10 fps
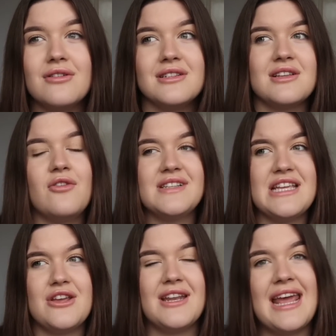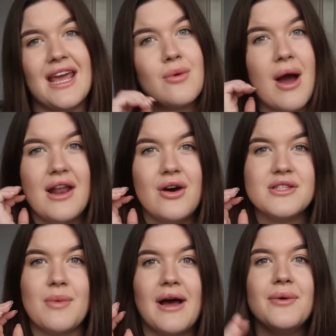because obviously you can hear quite a lot
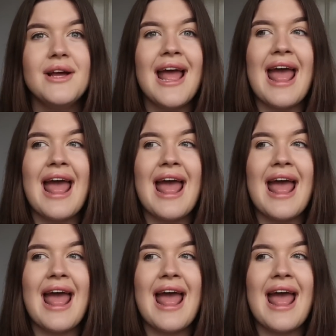as well.